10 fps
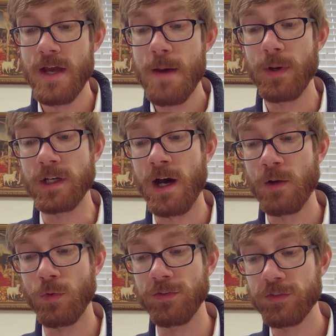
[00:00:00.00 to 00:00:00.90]
but God
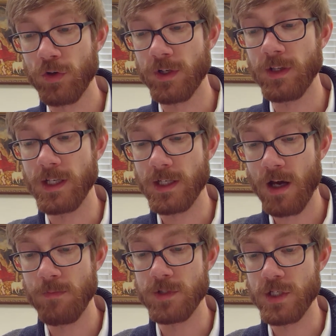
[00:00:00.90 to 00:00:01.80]
will certainly
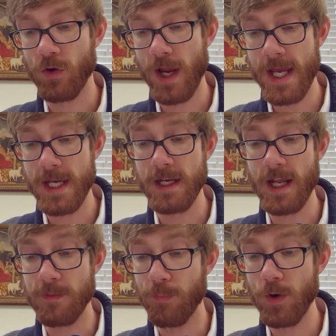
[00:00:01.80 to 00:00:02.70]
come to your aid
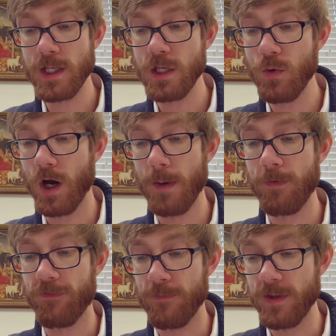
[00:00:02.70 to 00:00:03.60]
and bring you up
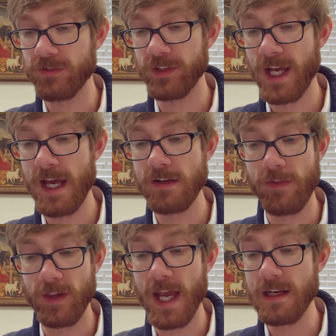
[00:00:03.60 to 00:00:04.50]
from this land to
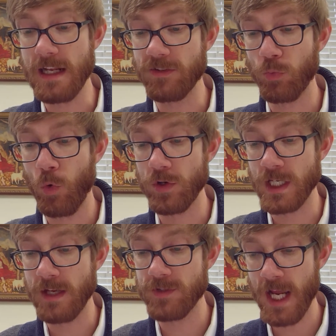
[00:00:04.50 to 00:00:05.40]
the land he swore to
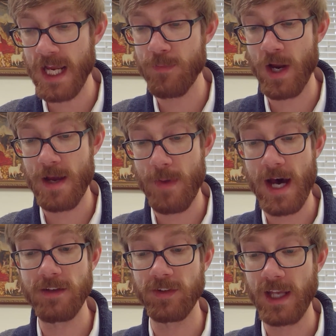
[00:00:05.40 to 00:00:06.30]
give to Abraham,
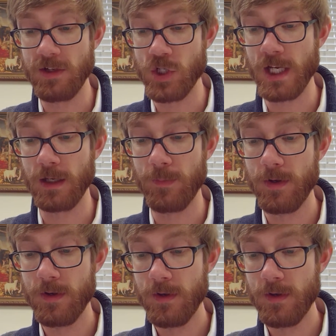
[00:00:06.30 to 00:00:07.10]
Isaac, and Jacob.'